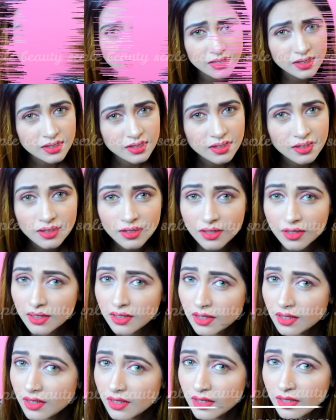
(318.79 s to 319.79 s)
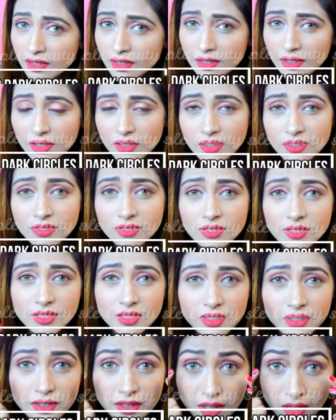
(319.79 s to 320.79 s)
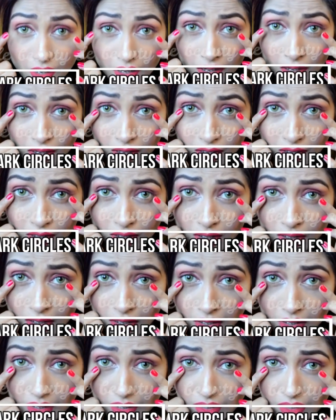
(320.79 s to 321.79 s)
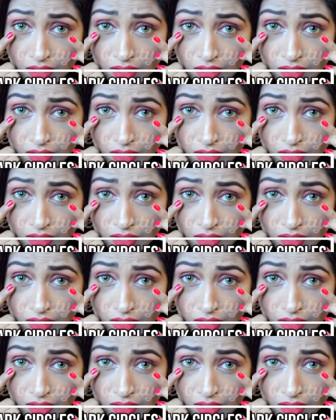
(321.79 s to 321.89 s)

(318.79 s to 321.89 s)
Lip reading: Baggy eyes or dark circles?